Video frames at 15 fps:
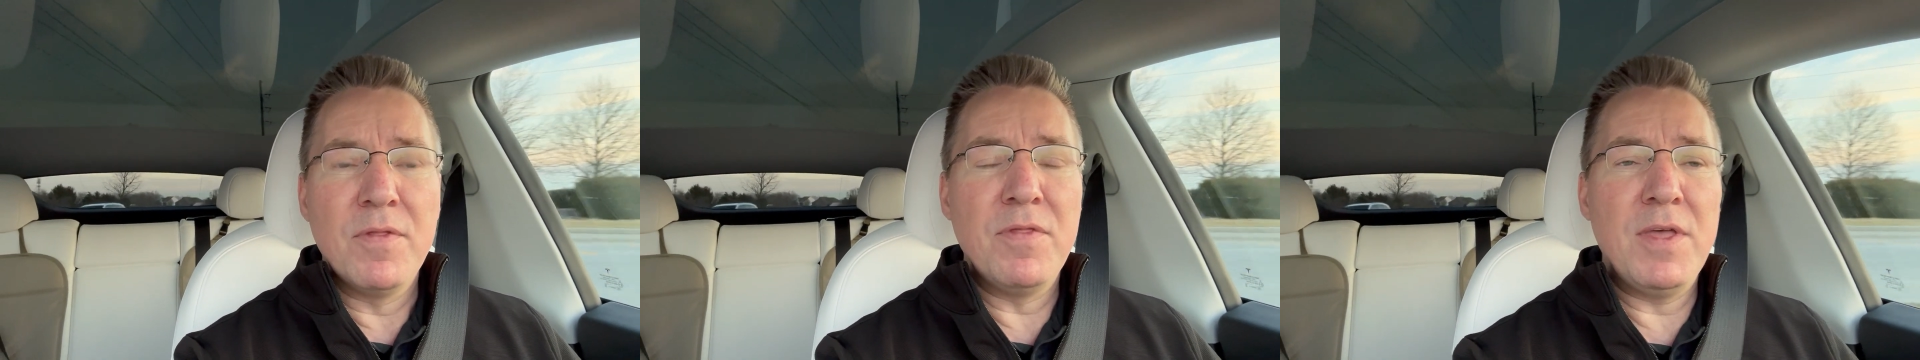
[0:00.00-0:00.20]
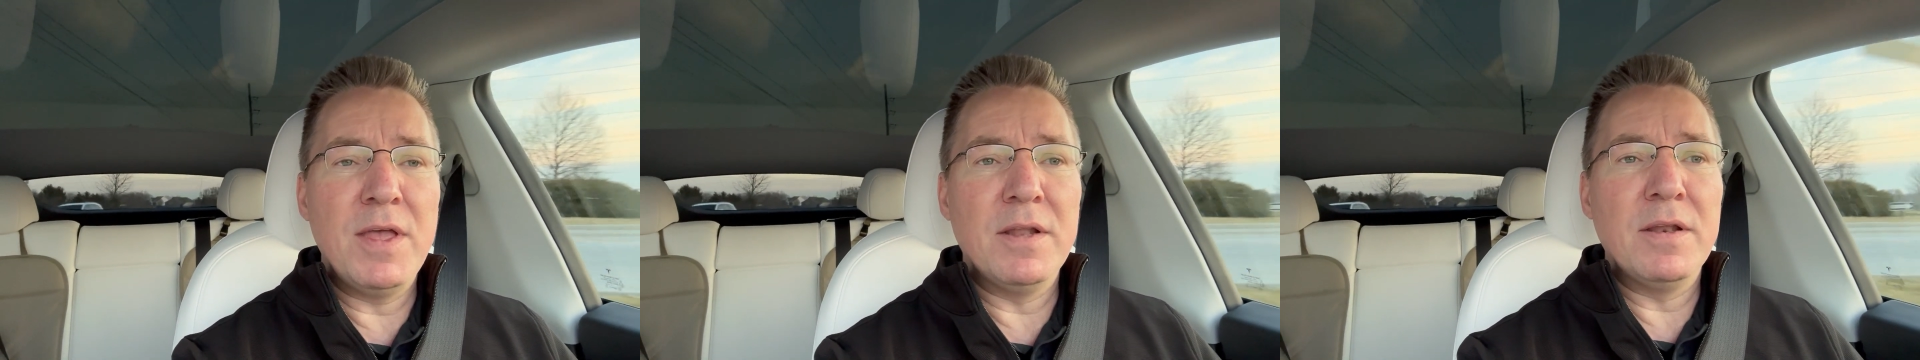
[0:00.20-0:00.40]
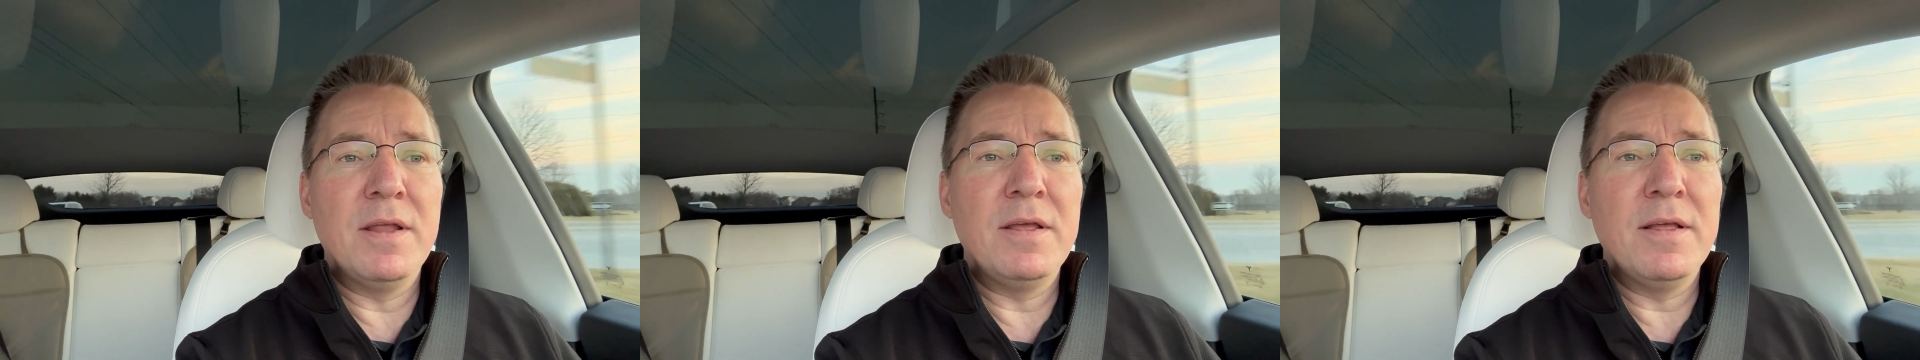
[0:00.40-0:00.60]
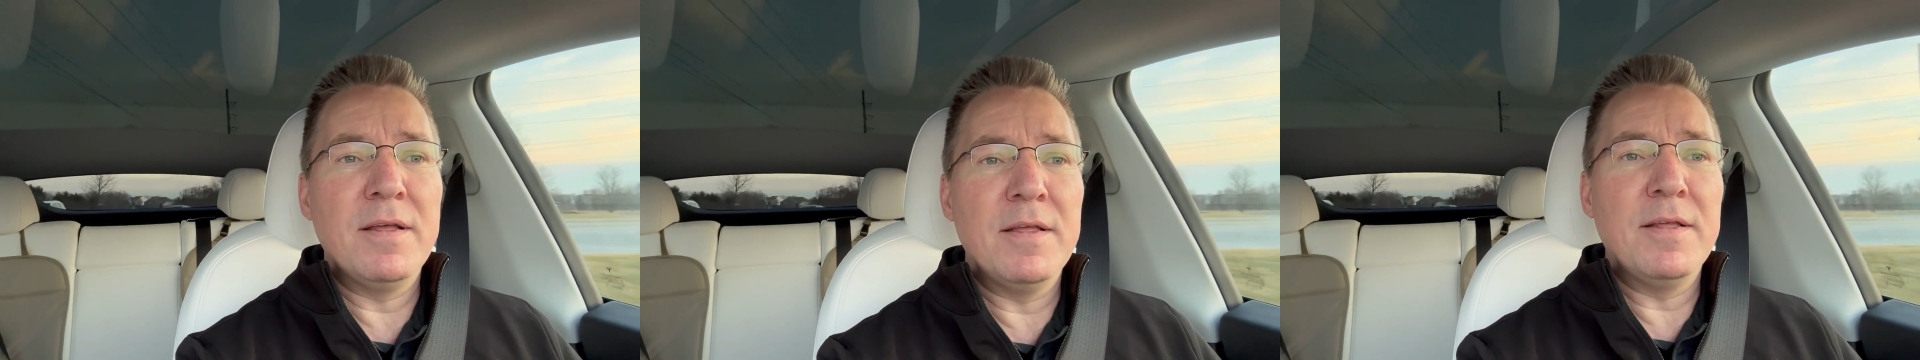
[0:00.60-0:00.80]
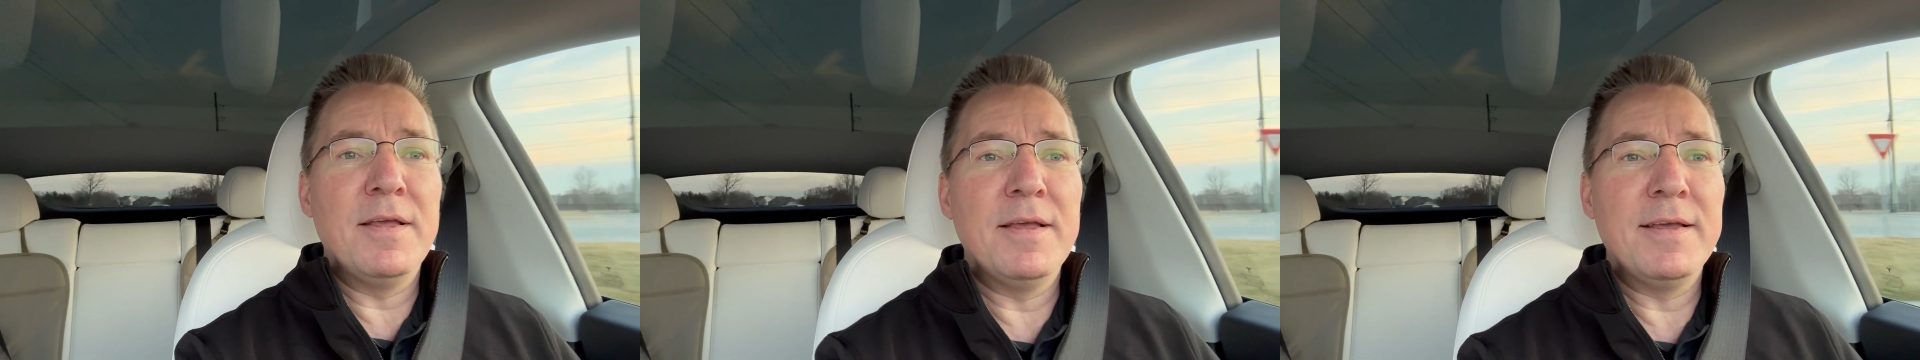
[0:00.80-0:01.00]
then
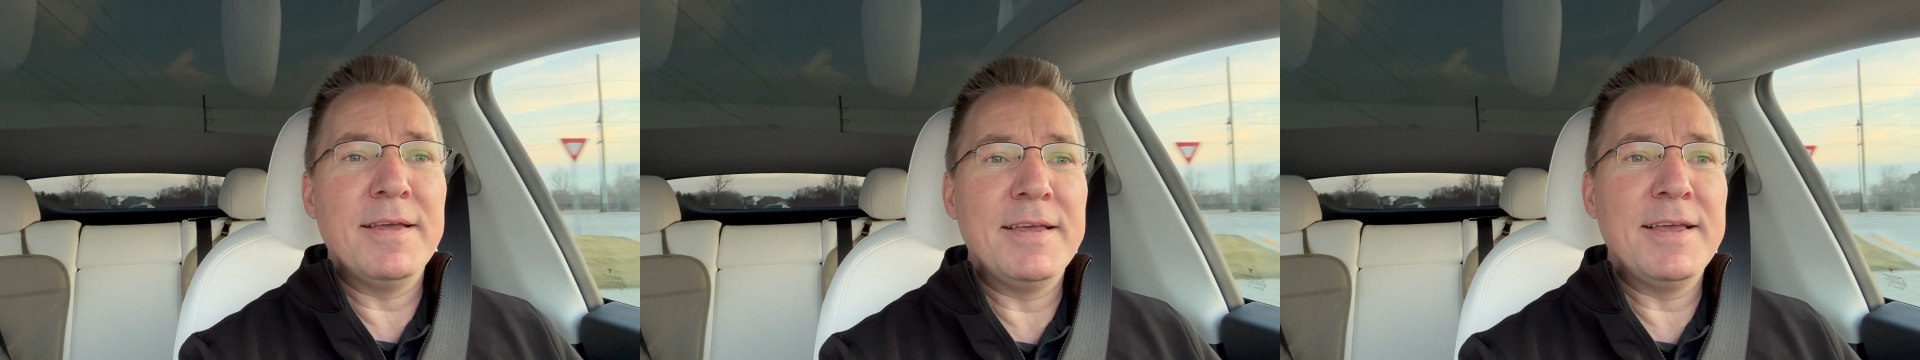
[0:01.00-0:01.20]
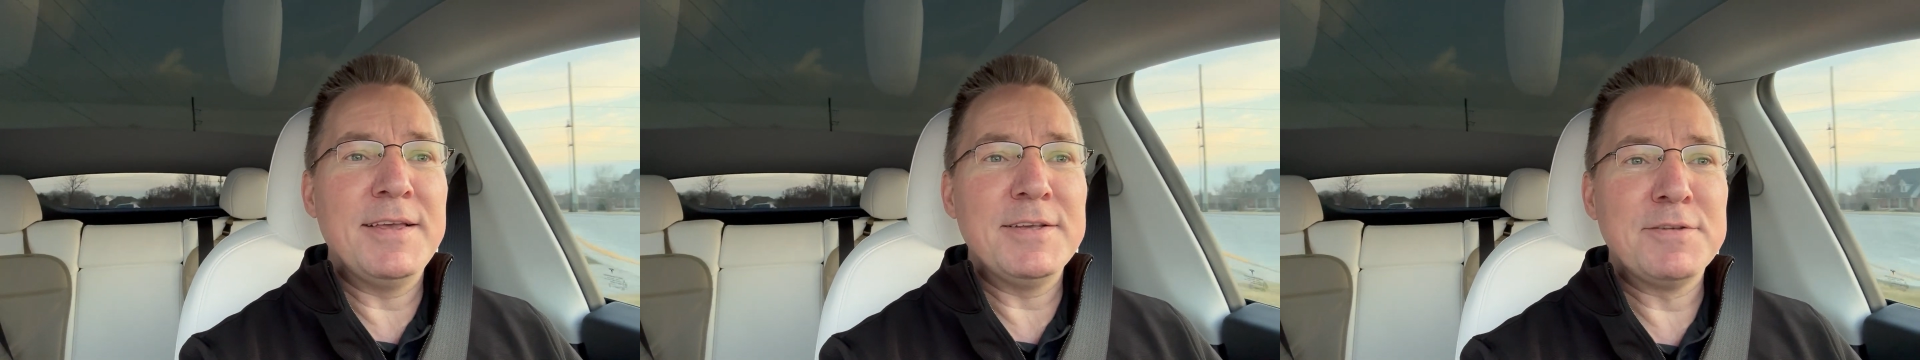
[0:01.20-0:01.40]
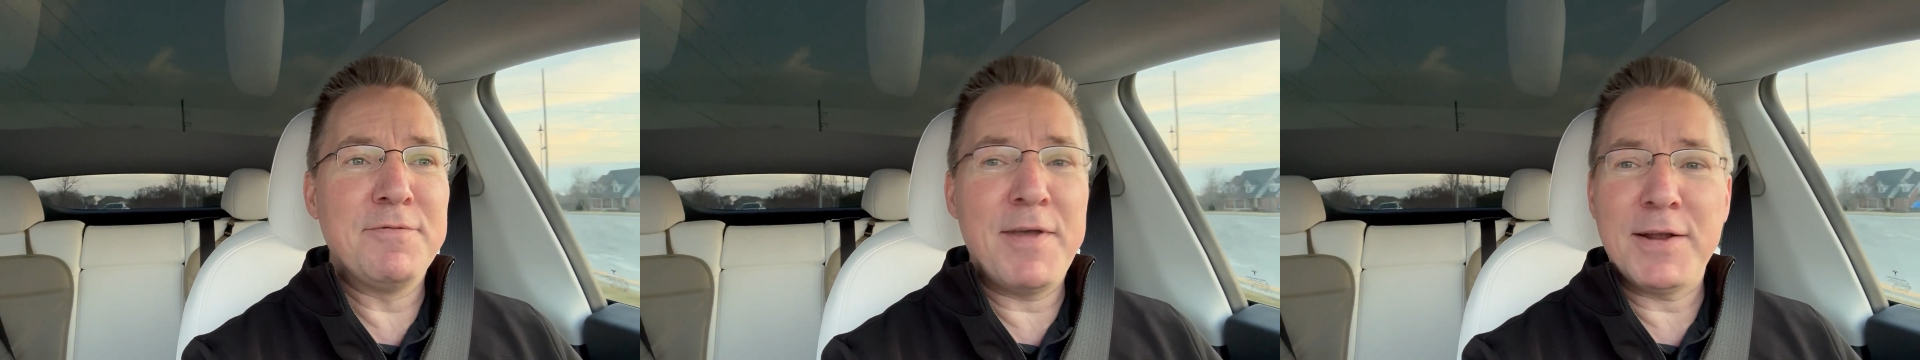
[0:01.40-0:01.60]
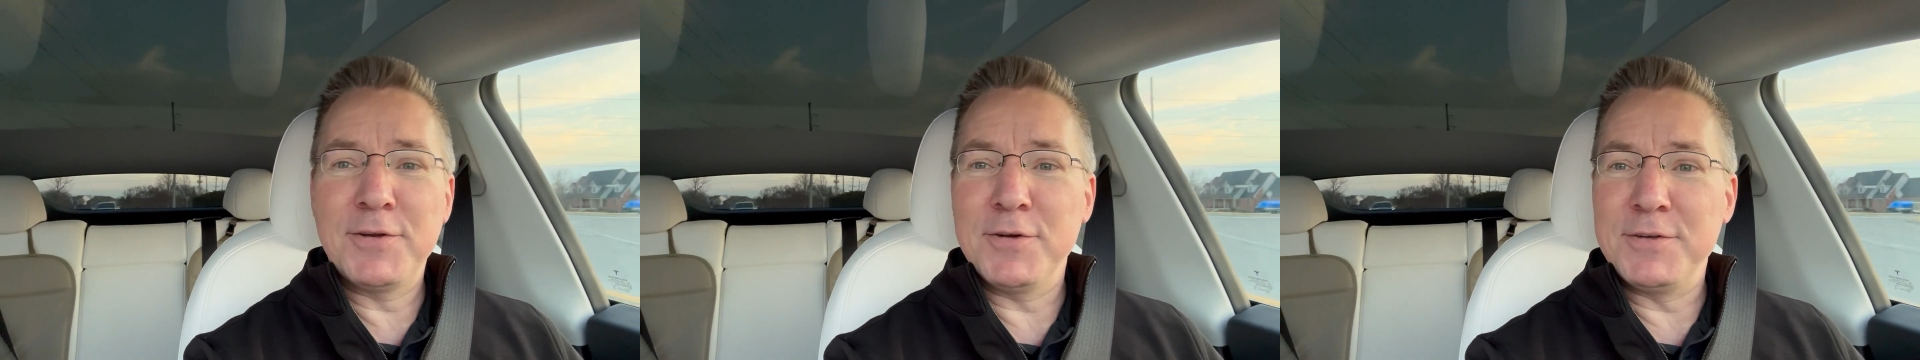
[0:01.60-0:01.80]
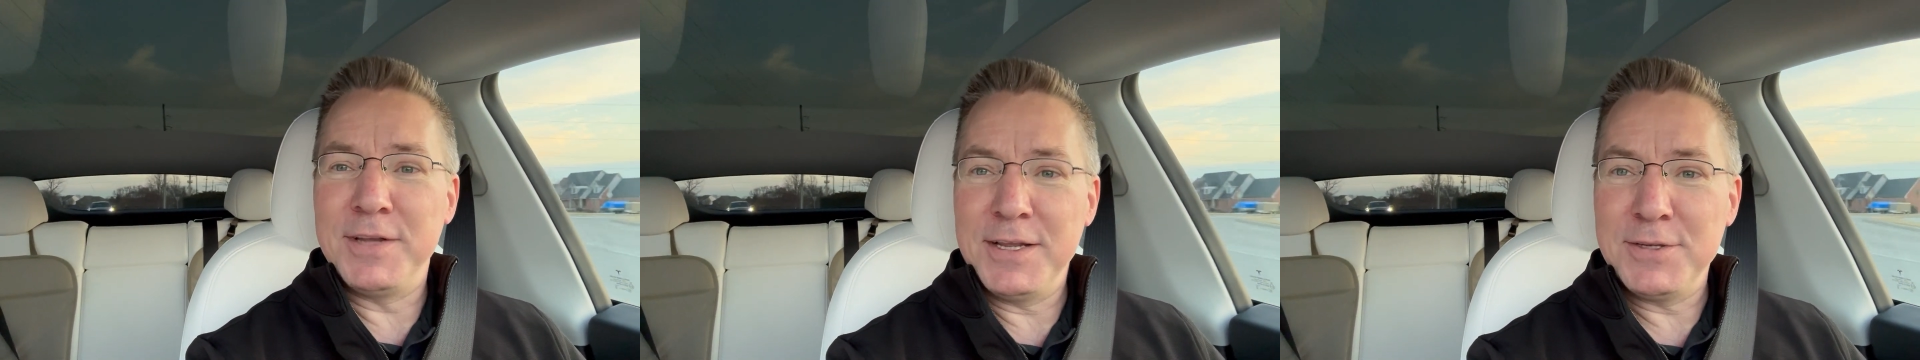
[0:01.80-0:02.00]
his
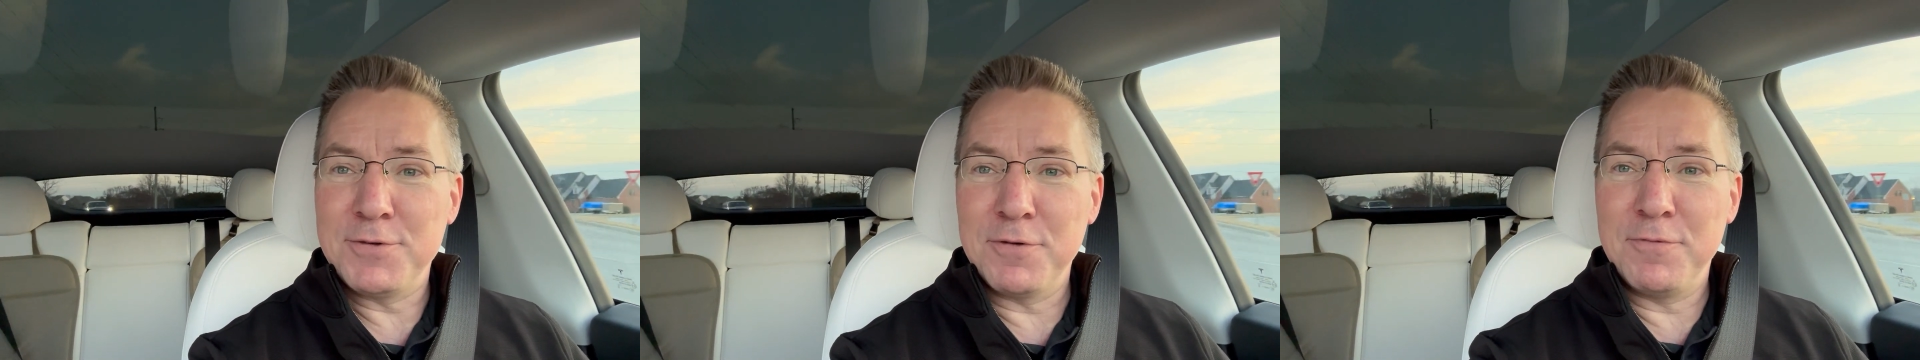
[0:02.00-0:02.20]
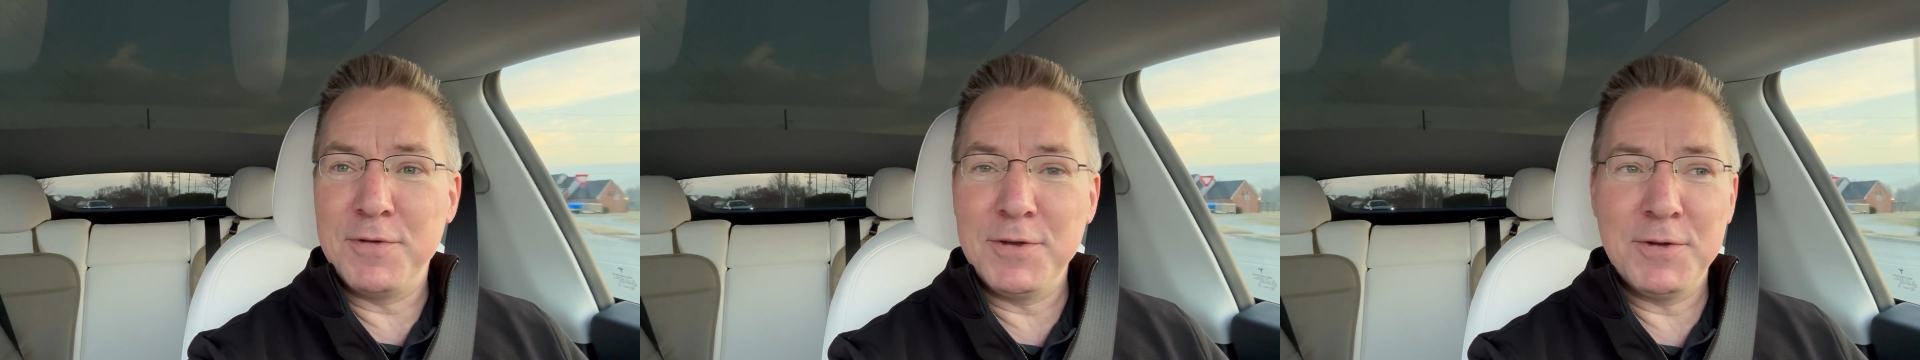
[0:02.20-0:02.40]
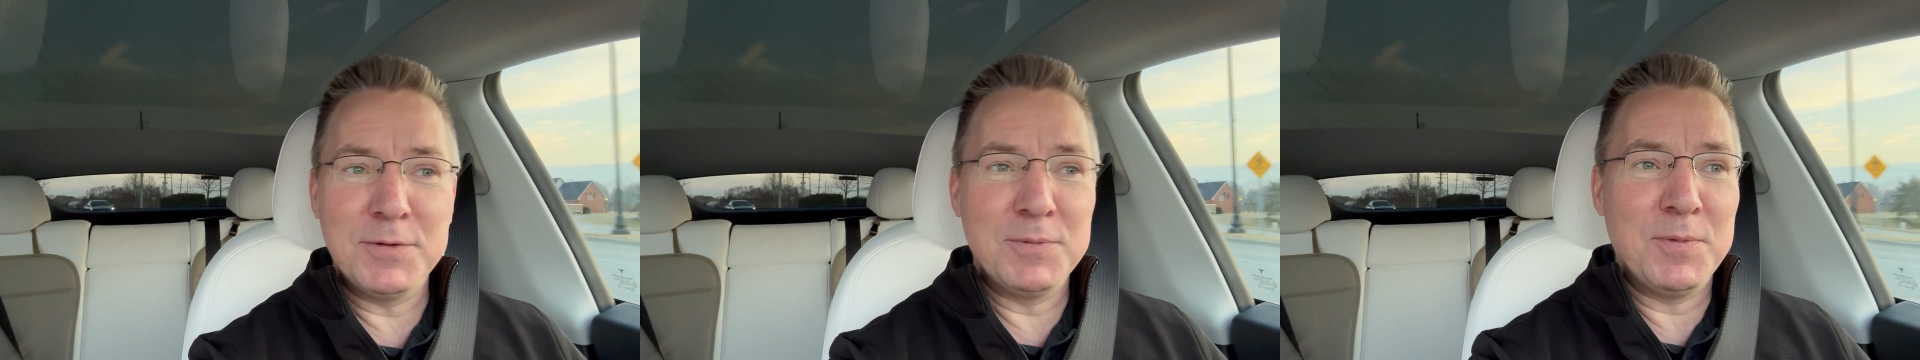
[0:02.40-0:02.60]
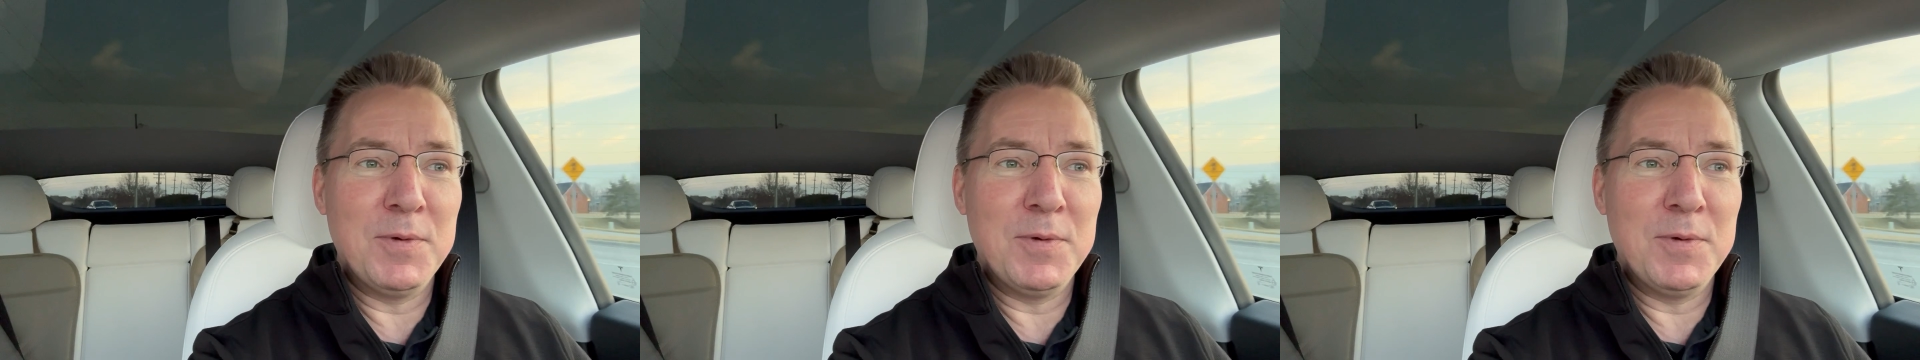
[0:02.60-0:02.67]
vector tensor field